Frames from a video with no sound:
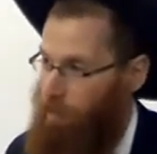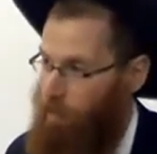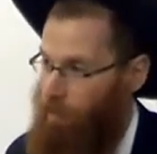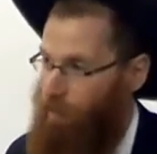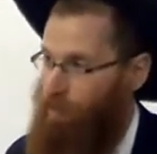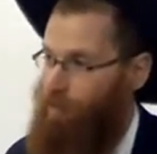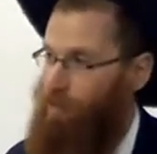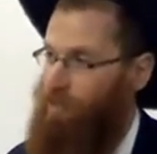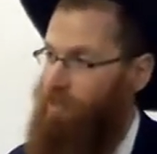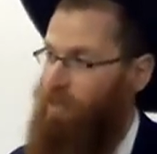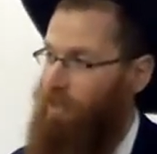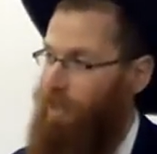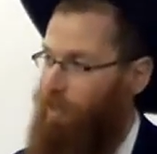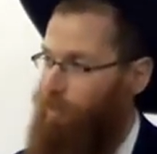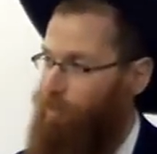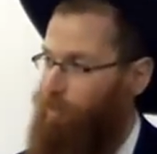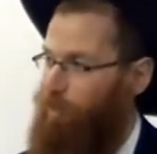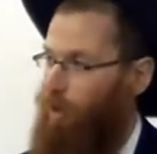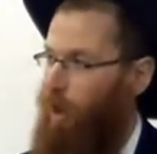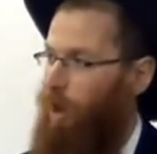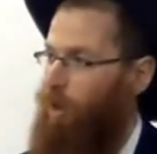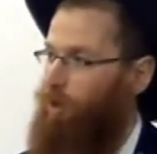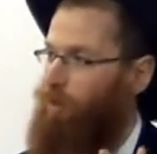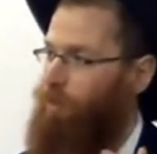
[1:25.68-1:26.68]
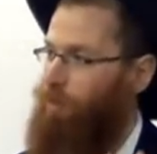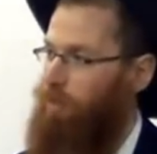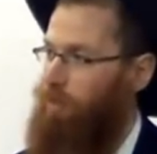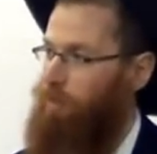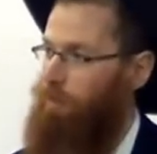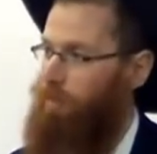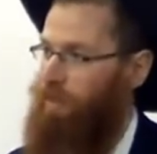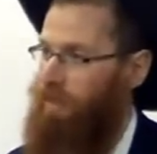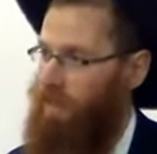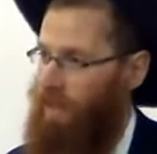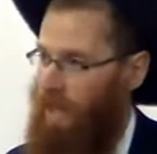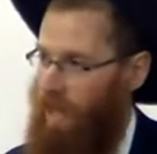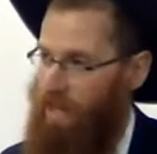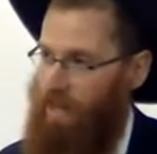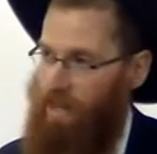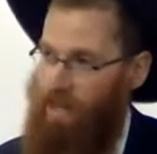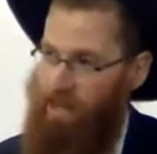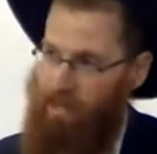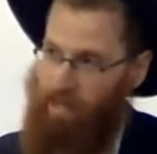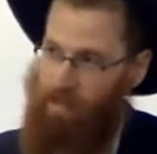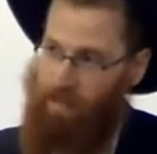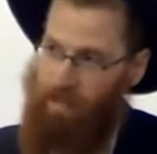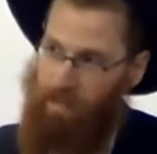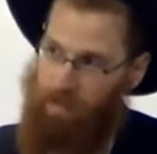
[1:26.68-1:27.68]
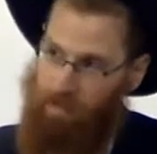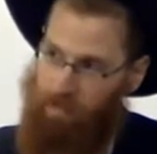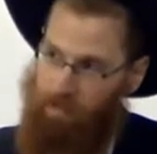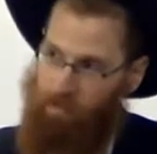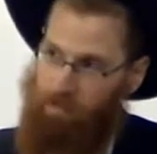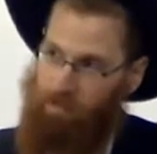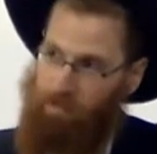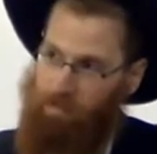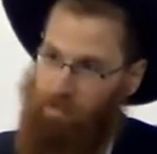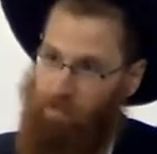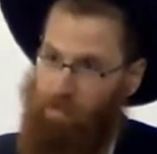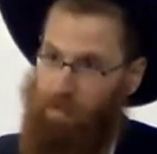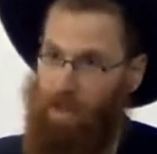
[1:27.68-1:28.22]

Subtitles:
person, an ultimate Haredi.